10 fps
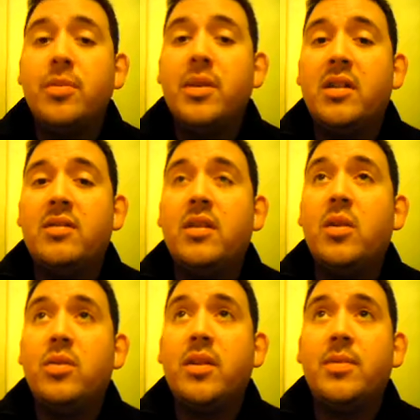because it
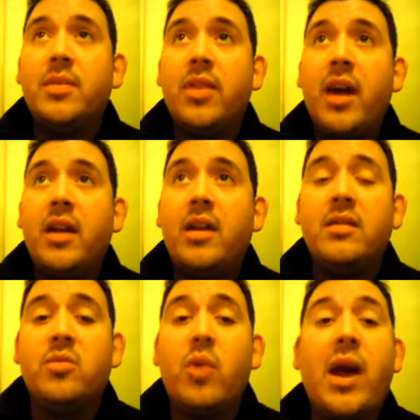was something that
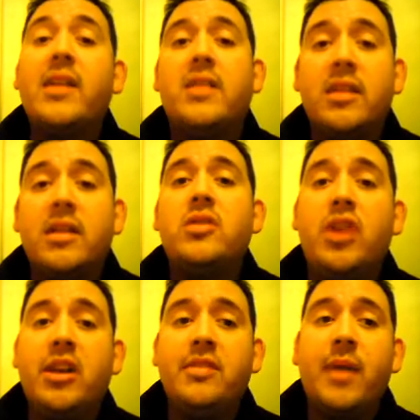has radically
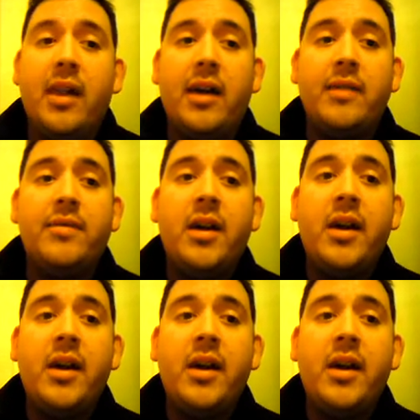changed my life.